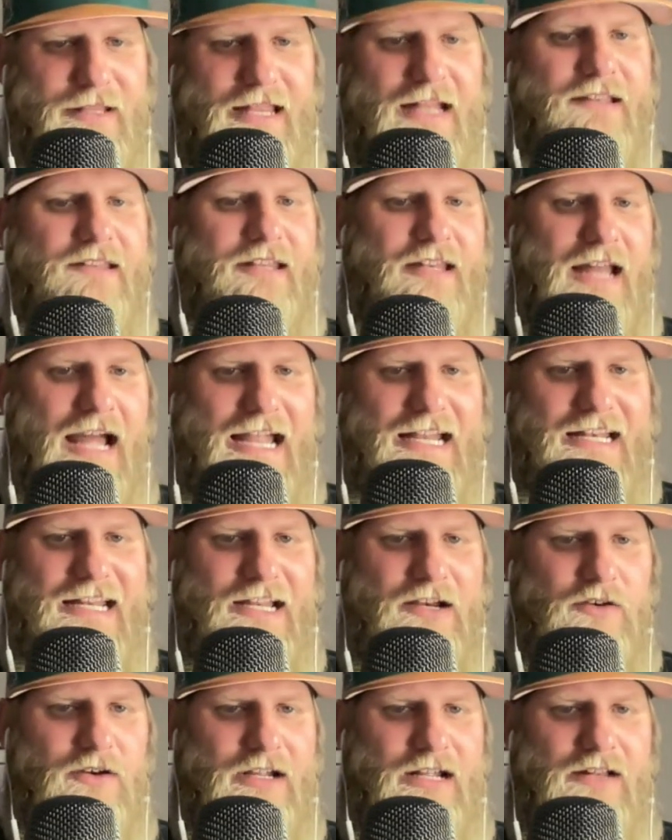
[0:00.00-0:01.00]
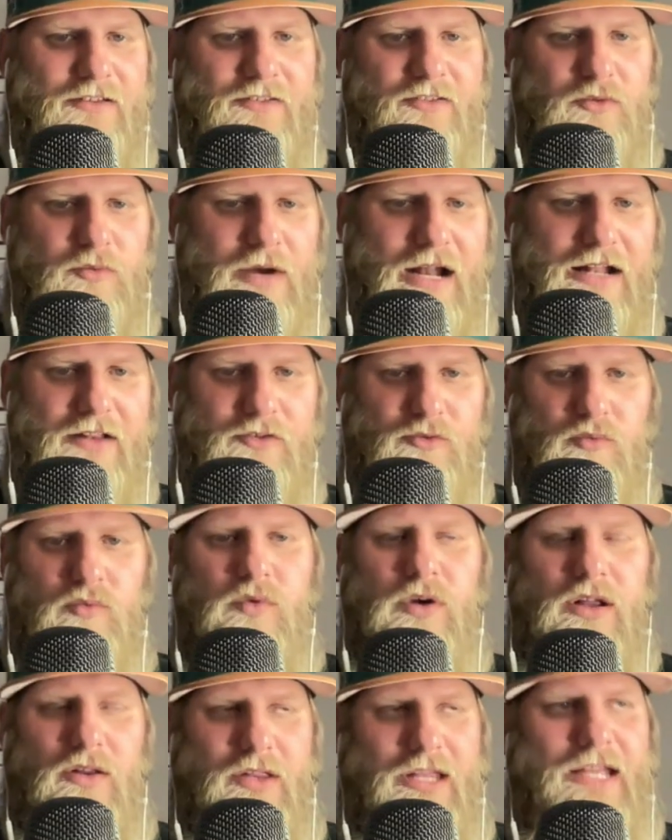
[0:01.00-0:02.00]
then tonight here against the Reds,
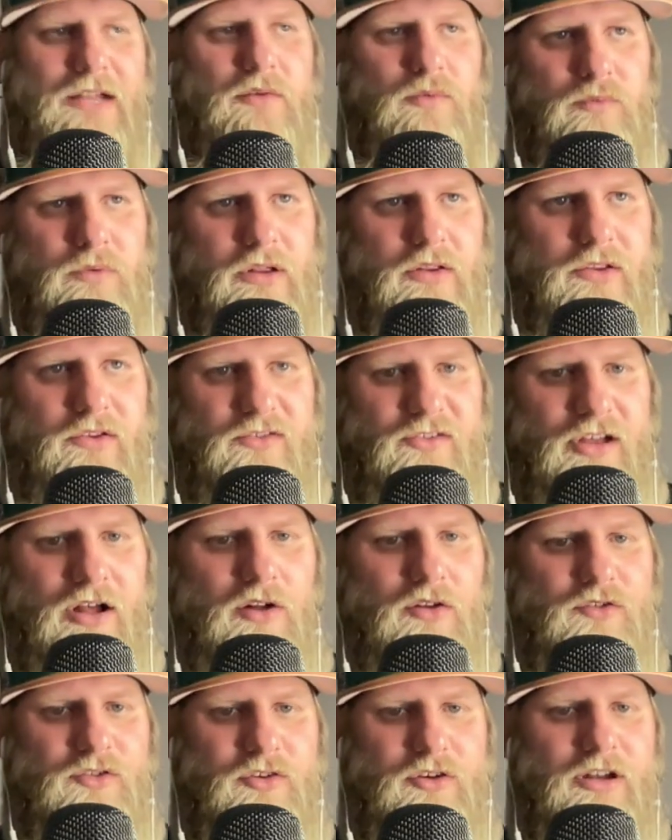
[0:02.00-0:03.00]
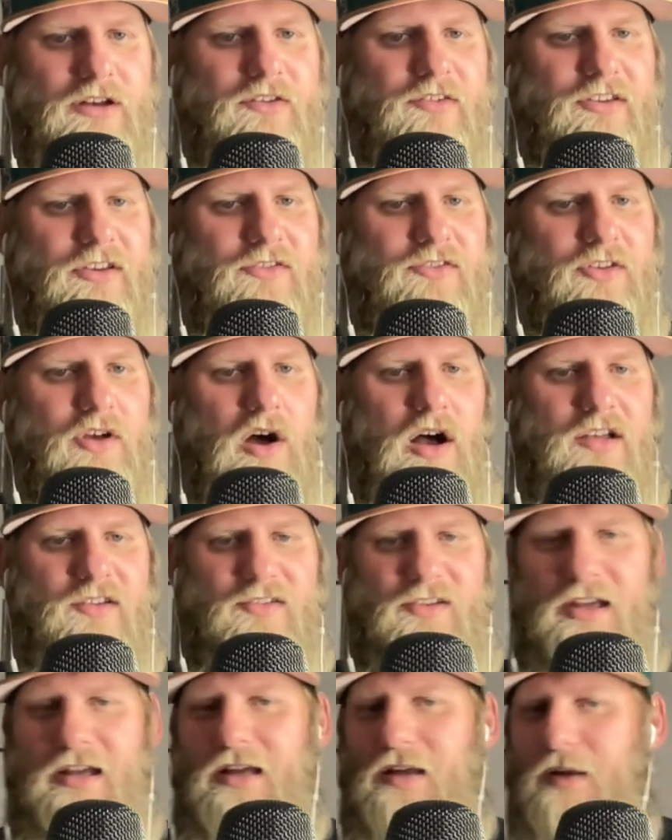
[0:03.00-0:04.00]
really, really solid. So good to see
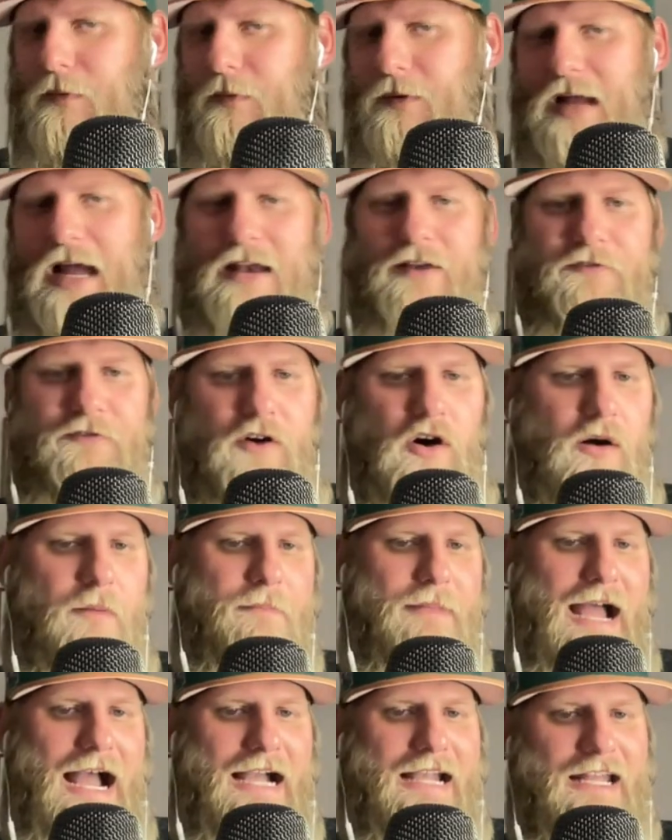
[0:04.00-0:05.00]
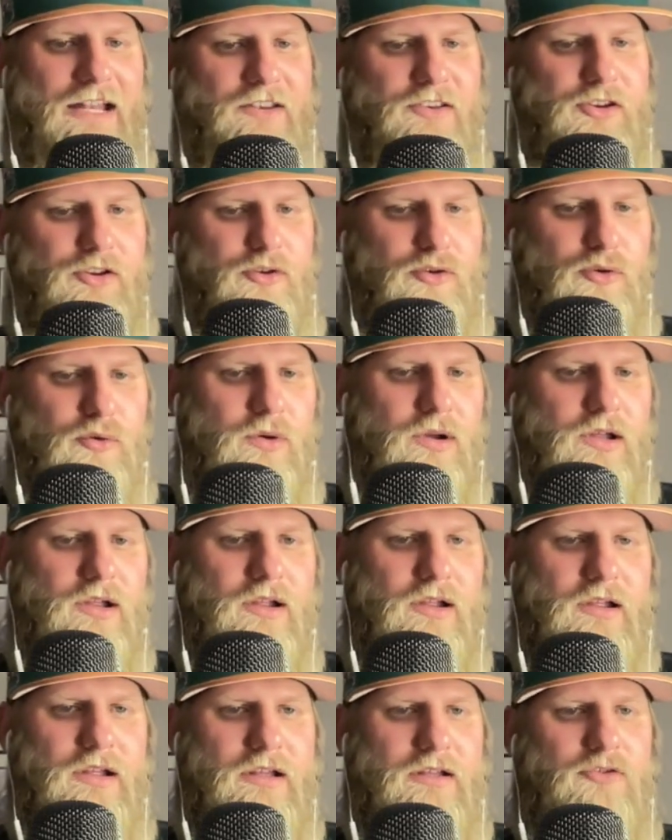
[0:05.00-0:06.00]
Sauce kind of falling back into
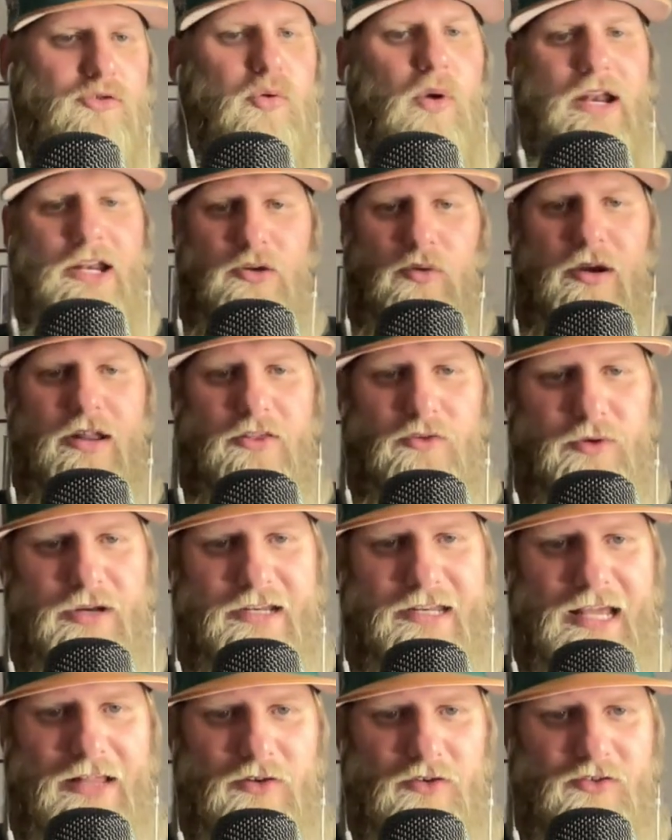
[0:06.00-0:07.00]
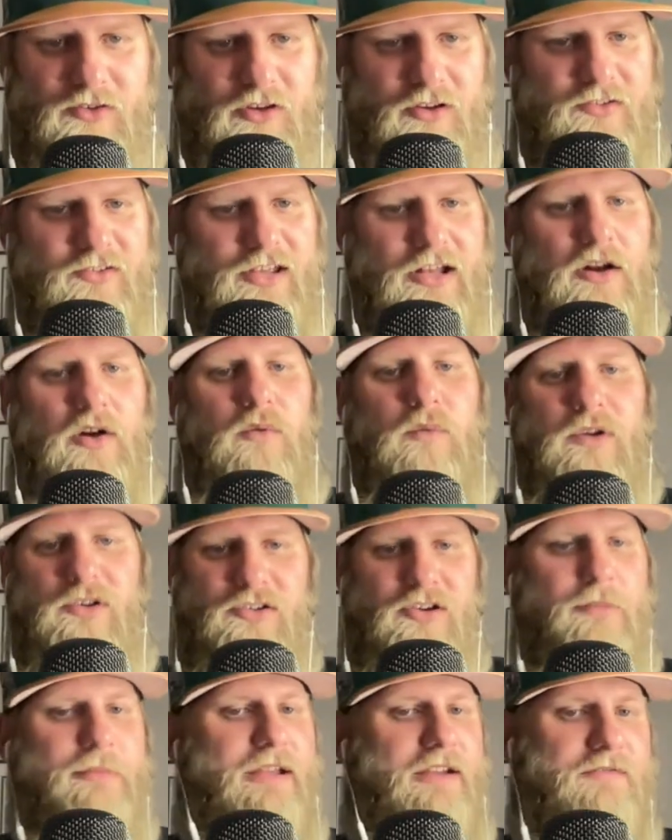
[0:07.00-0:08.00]
2023 Taylor Saucedo,
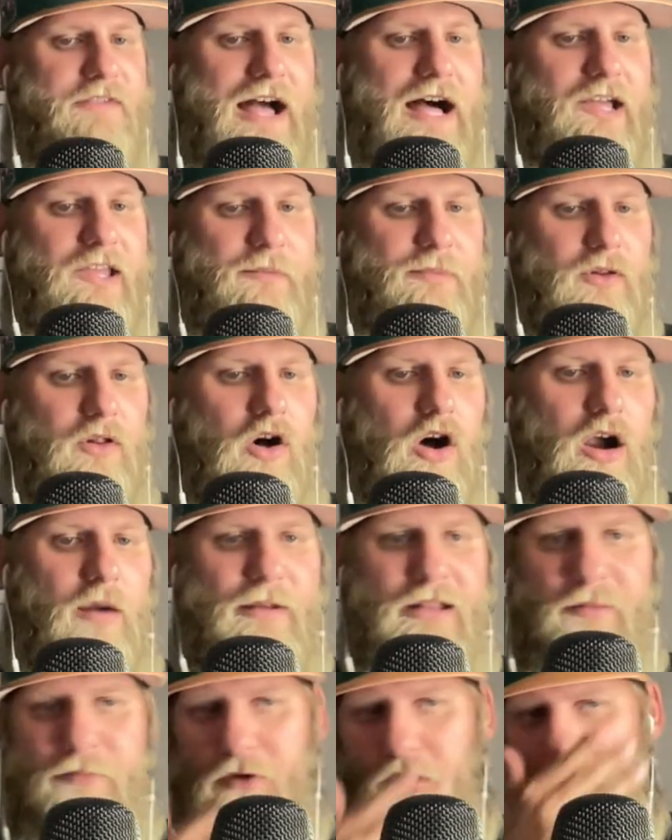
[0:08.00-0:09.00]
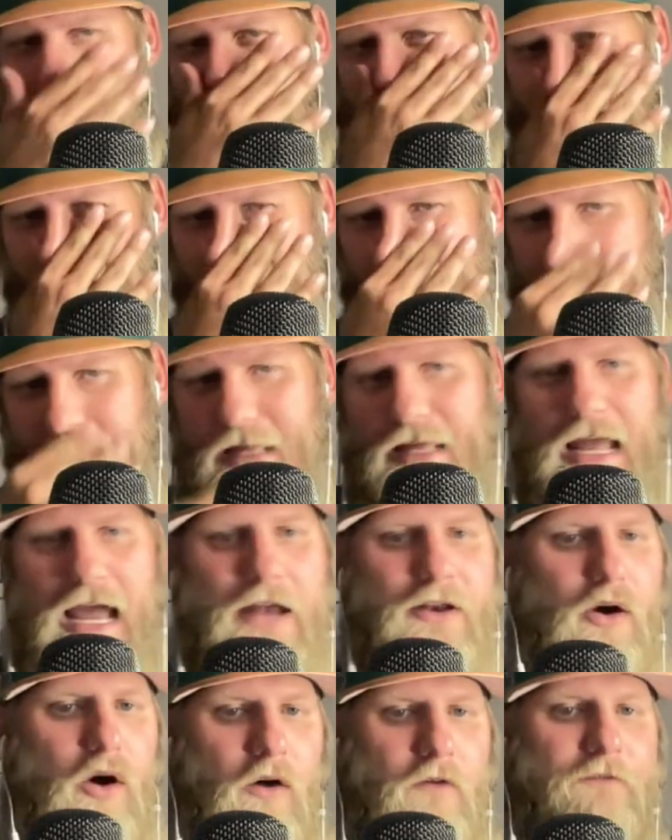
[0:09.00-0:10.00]
which can be a valuable arm in the bullpen.
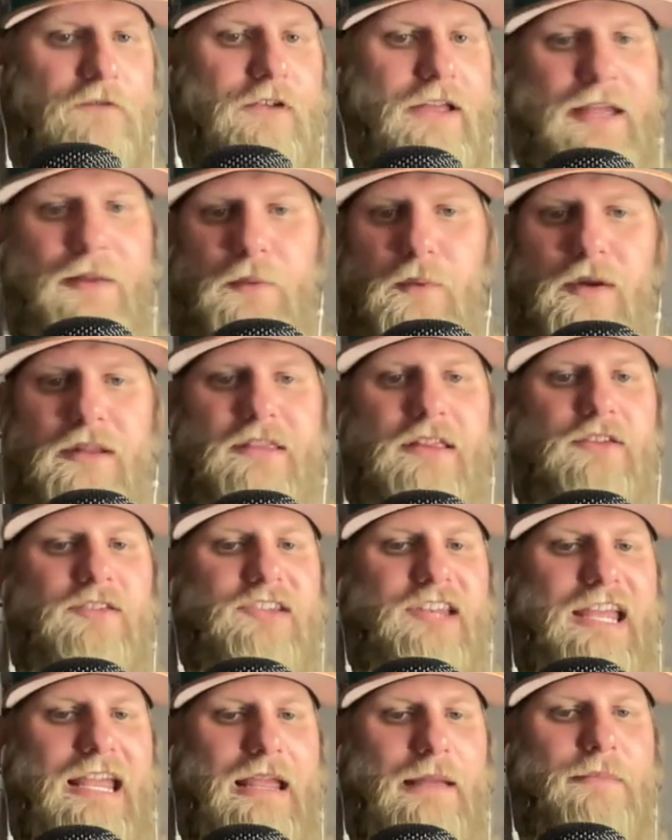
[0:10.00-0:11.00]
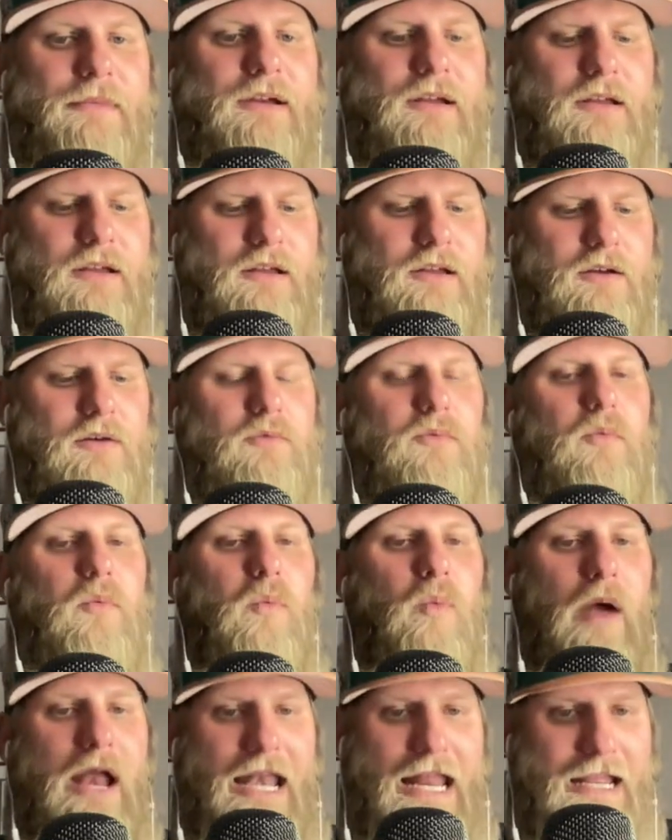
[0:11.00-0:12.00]
And hopefully with this team
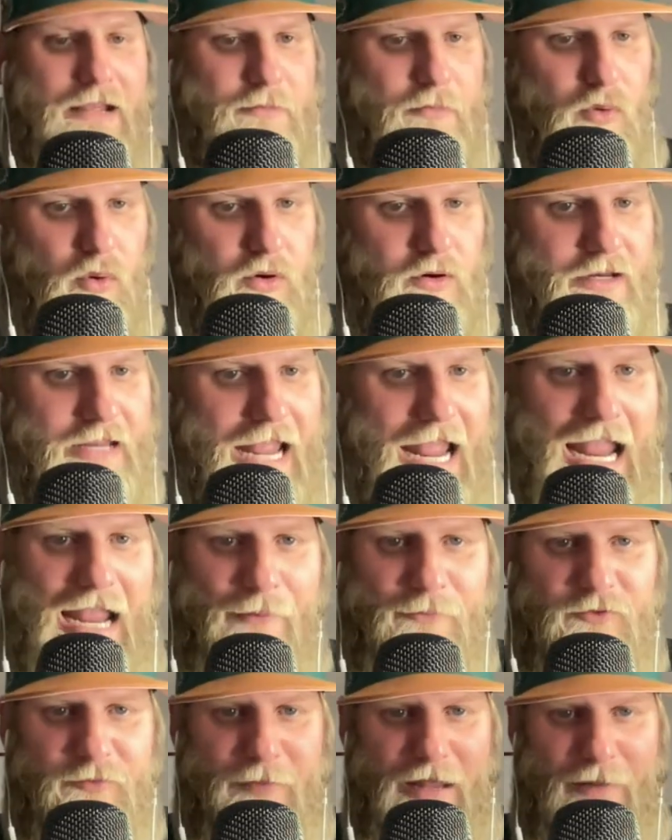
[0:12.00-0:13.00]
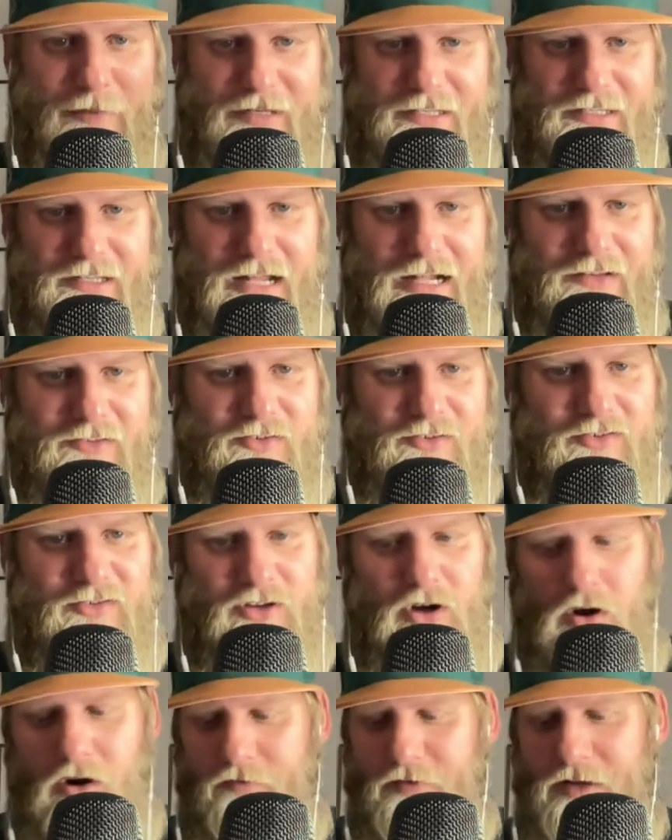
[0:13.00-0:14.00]
winning more games, maybe tonight's the
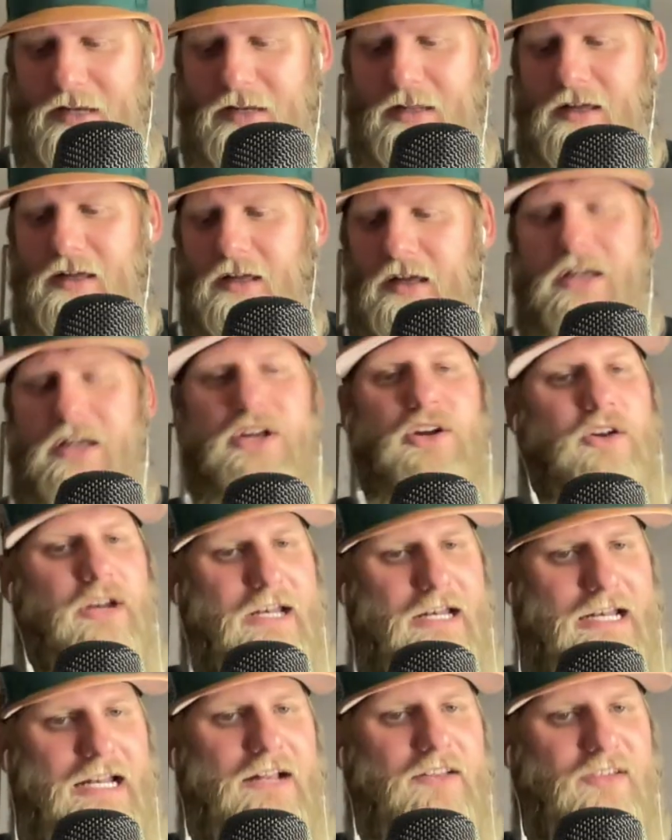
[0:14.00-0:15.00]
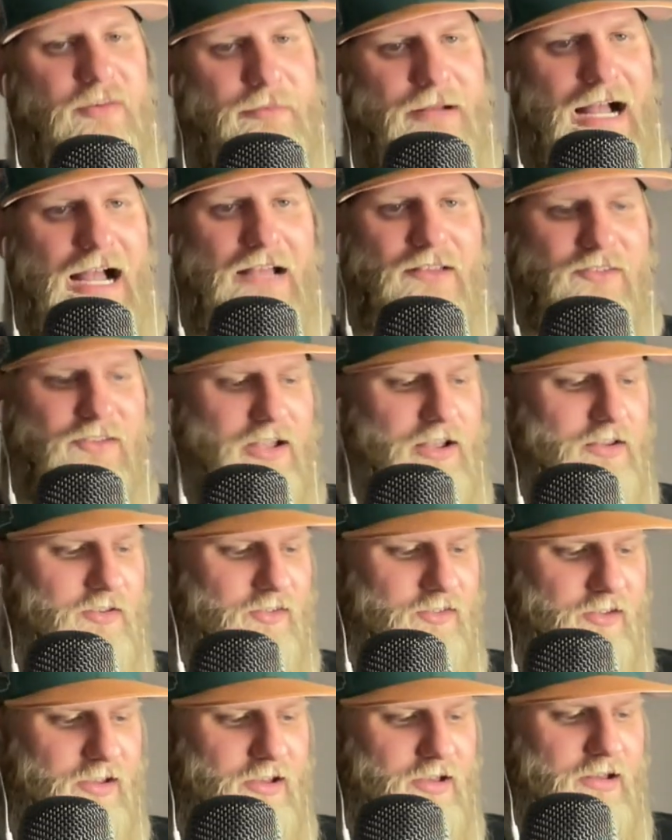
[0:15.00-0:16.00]
start of it, you're going to need some guys because,